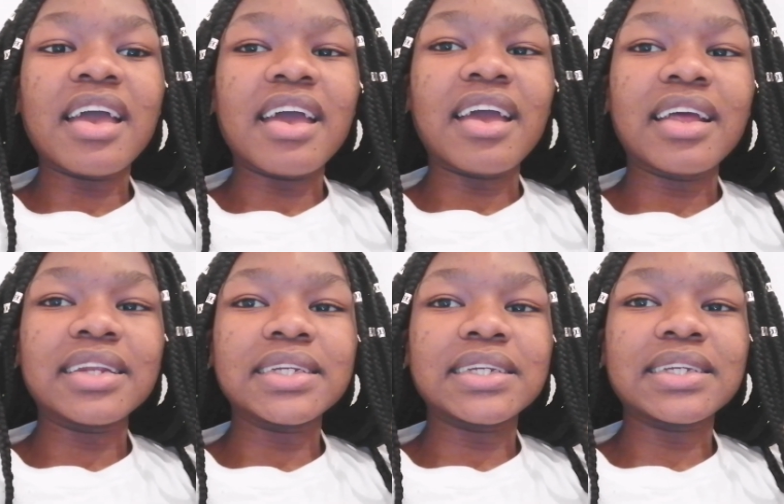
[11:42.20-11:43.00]

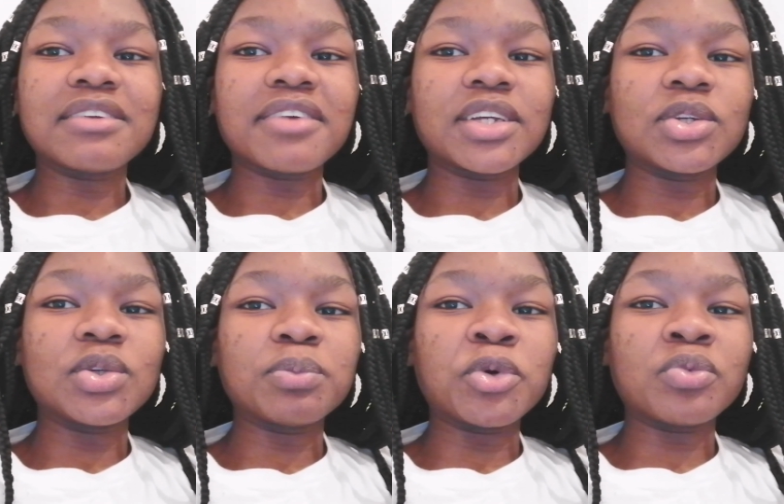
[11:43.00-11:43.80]
and if I should
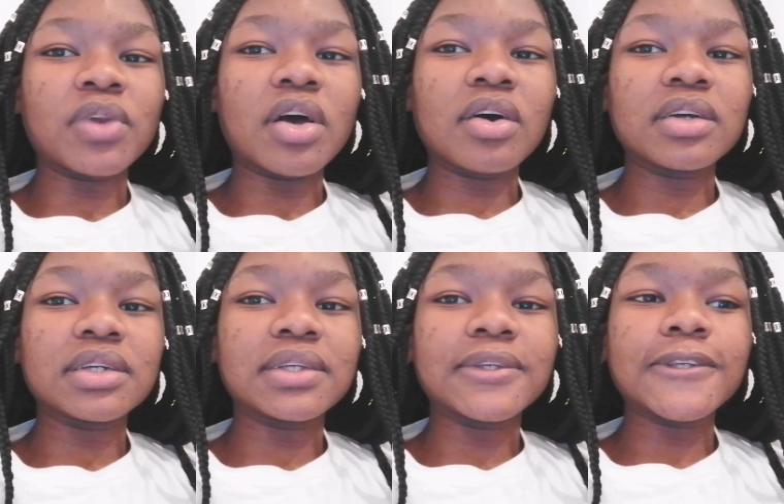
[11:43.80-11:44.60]
do more
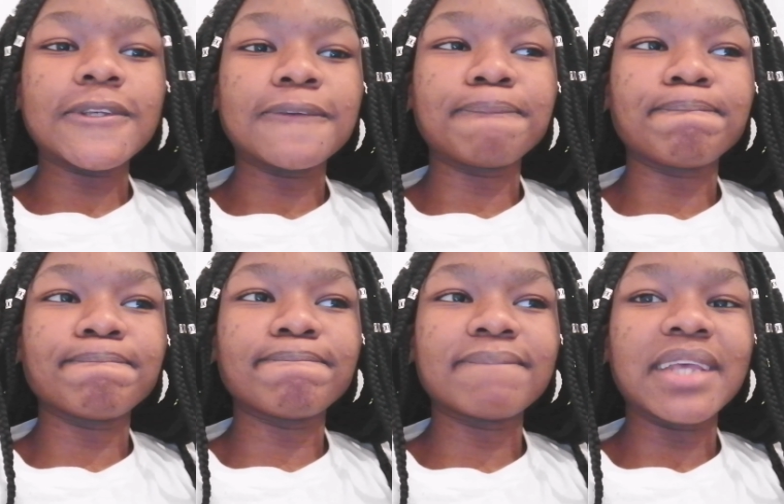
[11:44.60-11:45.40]
vlogs
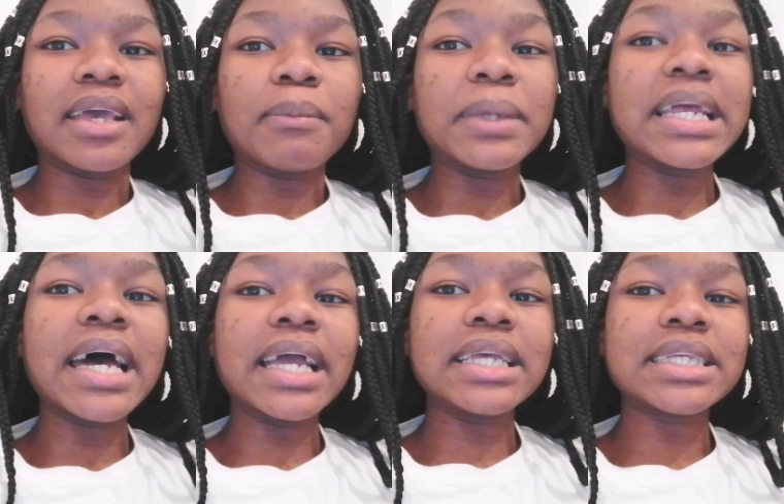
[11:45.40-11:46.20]
be
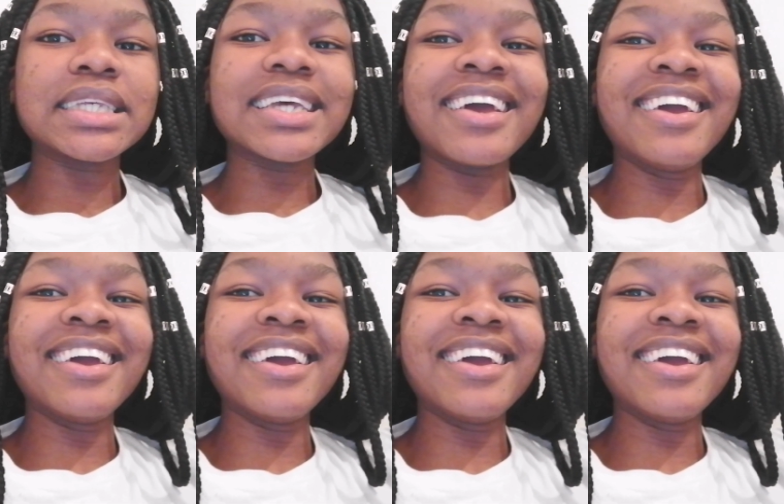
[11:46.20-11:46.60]
nice